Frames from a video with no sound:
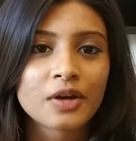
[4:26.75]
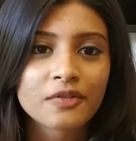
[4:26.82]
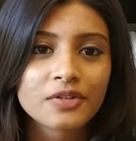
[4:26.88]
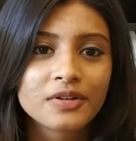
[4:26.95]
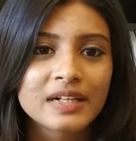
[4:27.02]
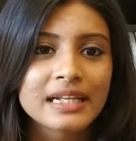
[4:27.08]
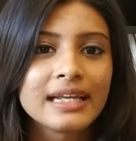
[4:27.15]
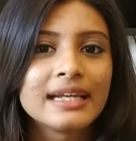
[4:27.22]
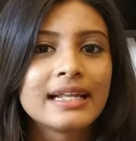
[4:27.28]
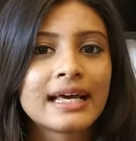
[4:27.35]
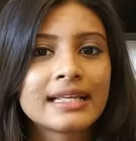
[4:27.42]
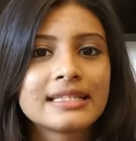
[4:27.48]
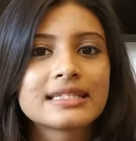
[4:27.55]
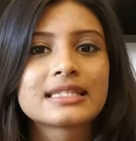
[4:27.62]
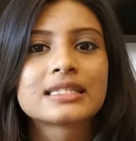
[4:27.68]
have to read
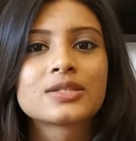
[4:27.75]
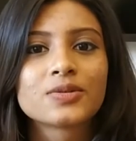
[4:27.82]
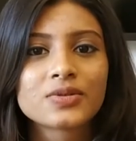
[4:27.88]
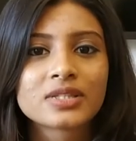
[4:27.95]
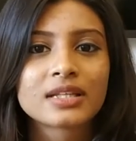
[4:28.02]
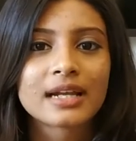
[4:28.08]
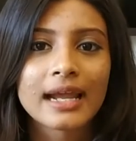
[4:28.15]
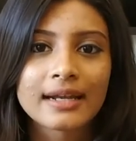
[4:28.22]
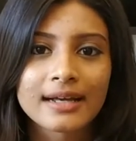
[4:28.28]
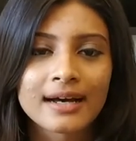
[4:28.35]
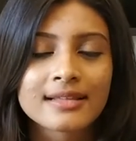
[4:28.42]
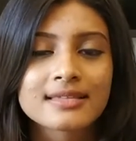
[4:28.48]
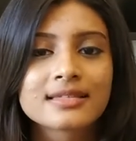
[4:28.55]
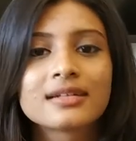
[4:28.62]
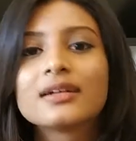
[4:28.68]
and just choose the right
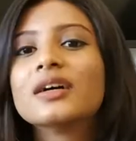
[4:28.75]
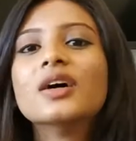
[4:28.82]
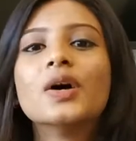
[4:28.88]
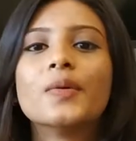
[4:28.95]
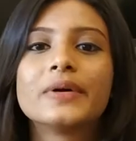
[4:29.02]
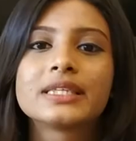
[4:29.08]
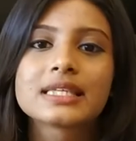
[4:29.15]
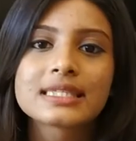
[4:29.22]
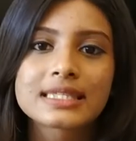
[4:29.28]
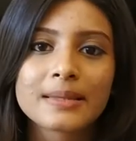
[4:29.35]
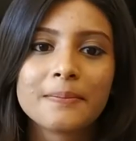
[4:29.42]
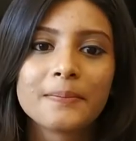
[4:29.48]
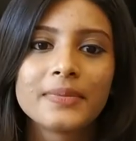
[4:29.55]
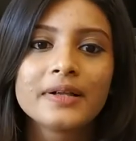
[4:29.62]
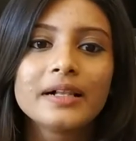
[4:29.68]
answer, which is
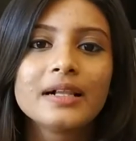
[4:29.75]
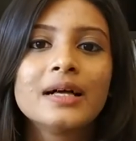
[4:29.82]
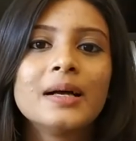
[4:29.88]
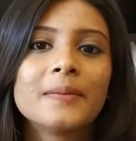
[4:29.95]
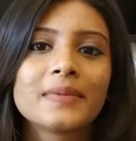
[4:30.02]
simple.